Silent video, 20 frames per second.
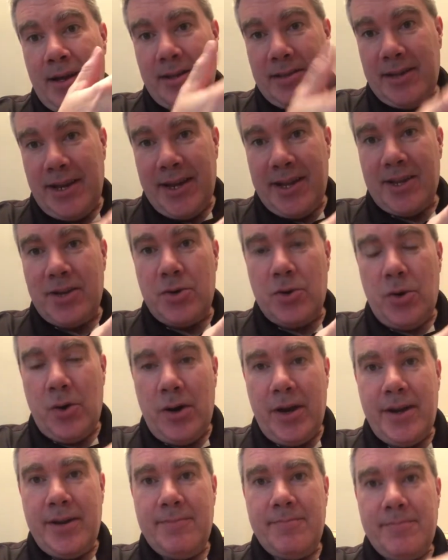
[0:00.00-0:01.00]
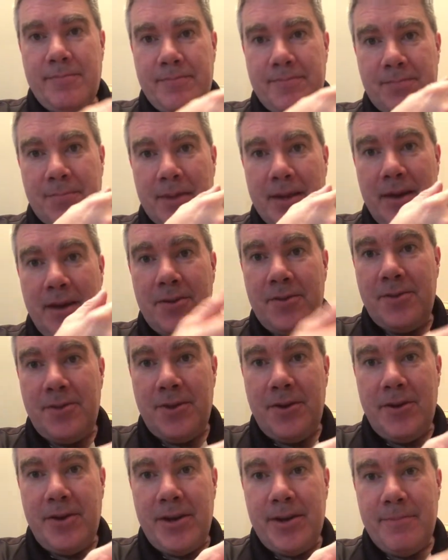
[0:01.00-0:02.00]
Litecoin,
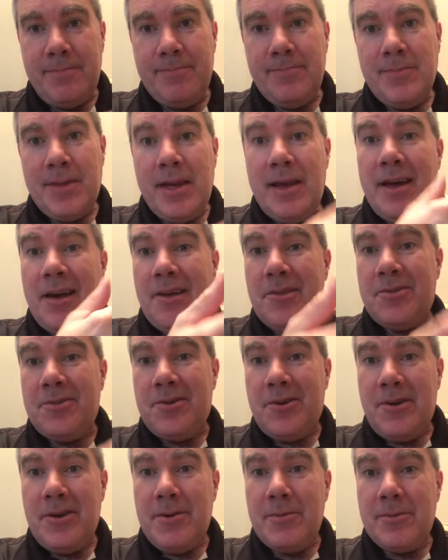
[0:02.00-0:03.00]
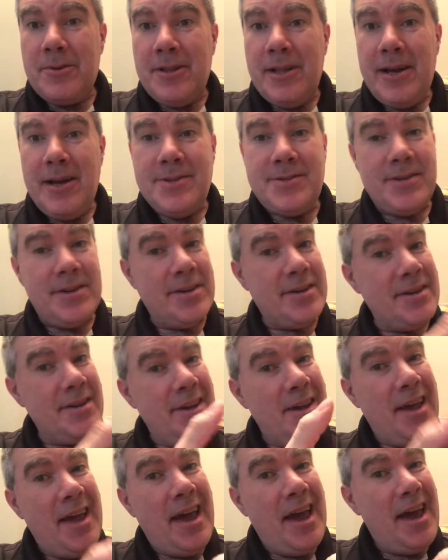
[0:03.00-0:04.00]
Ethereum, Ethereum Classic,
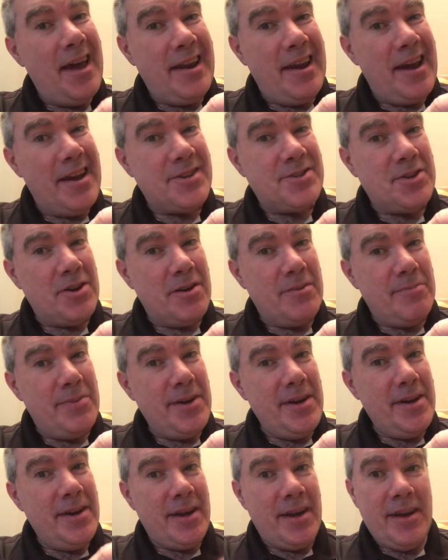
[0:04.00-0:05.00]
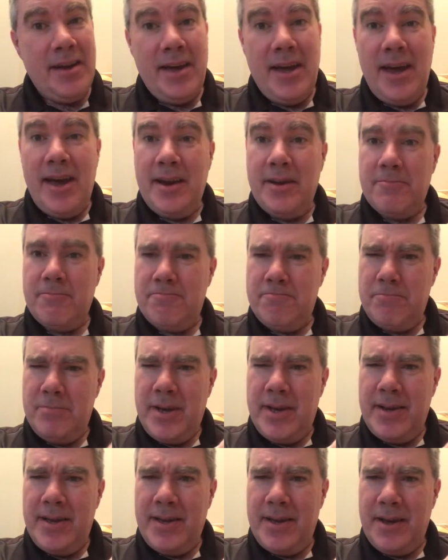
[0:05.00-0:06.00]
and XRP, and
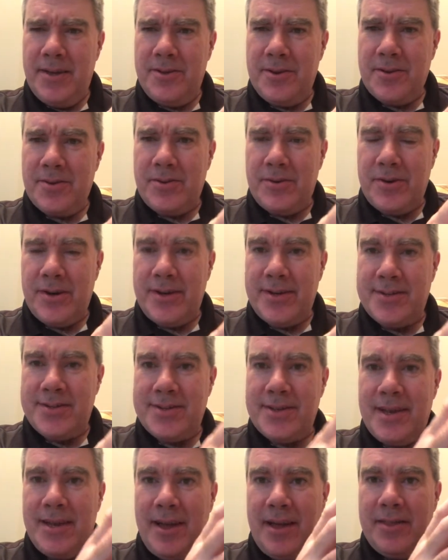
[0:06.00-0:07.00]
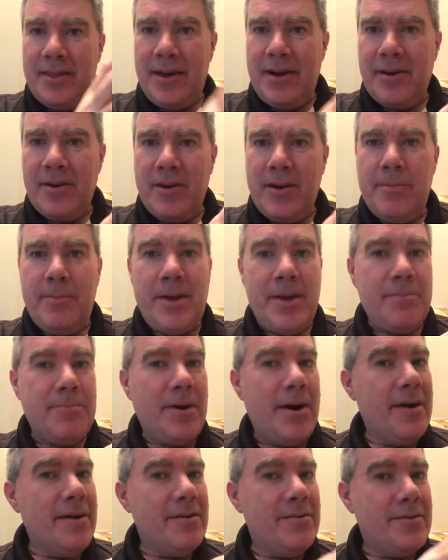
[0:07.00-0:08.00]
many other coins that are going to be
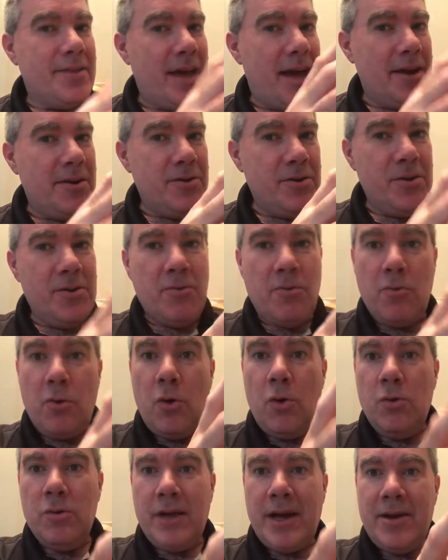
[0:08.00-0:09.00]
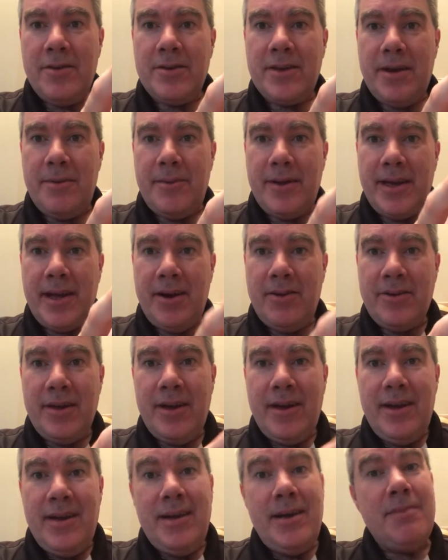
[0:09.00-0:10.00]
part of that new rollout coming out
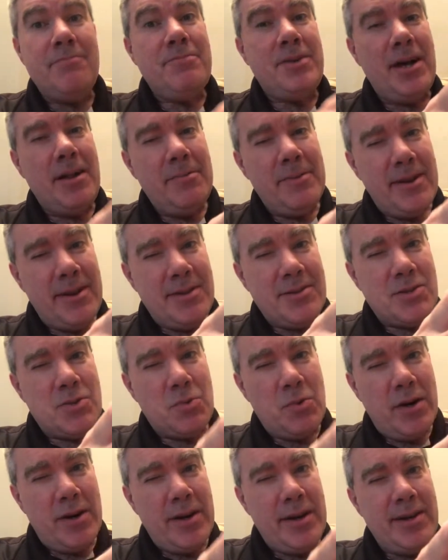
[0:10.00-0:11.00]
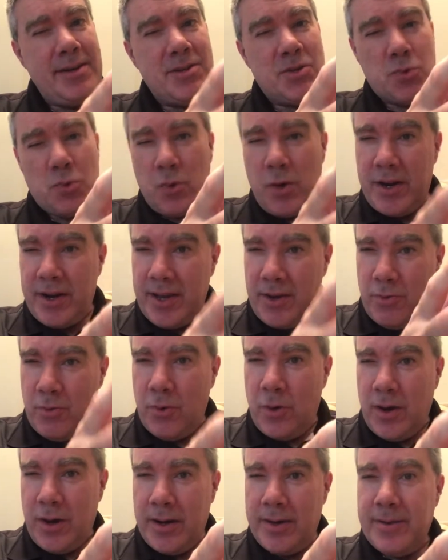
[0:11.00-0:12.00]
probably in
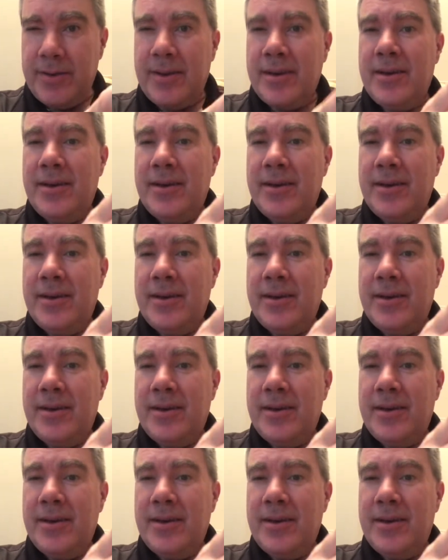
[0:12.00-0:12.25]
2021.